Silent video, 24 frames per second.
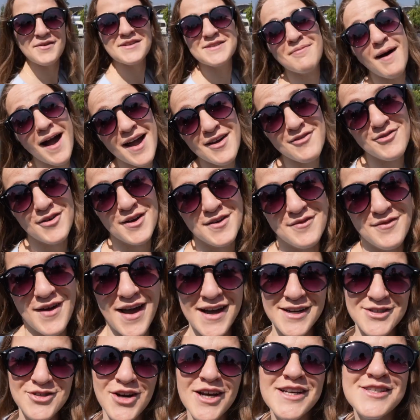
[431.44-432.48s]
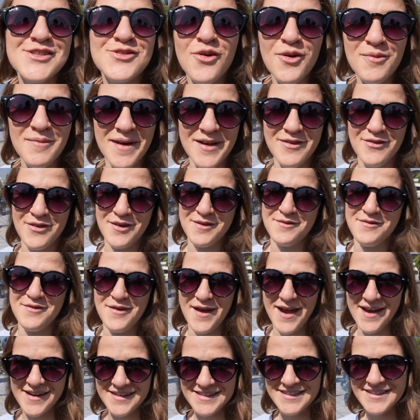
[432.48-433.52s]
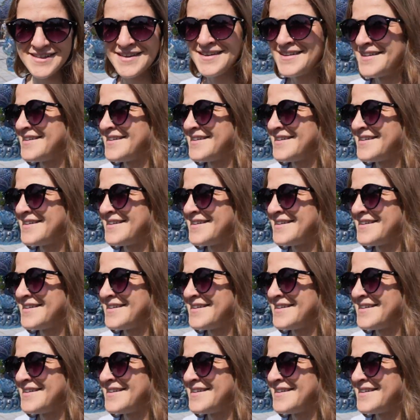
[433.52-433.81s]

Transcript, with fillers: was my fun fact. Trey stole my fun fact.